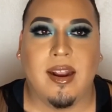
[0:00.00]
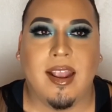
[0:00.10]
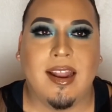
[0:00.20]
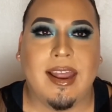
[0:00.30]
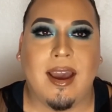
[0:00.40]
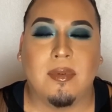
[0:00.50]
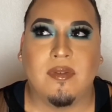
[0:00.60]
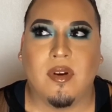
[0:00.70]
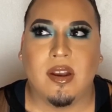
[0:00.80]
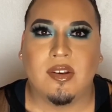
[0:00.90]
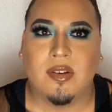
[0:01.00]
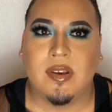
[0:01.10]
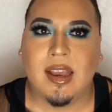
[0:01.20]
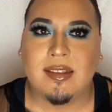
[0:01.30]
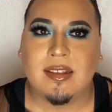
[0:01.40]
And now before I show you
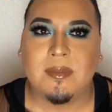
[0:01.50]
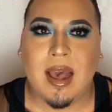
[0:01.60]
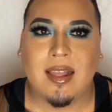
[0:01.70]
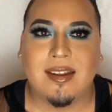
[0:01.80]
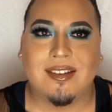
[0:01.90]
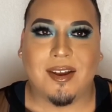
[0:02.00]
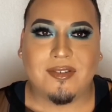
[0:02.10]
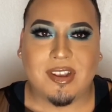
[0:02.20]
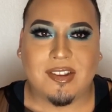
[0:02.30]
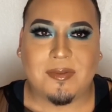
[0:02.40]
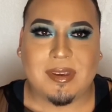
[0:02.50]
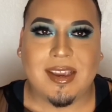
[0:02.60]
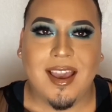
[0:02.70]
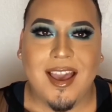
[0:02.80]
guys this palette, don't judge me.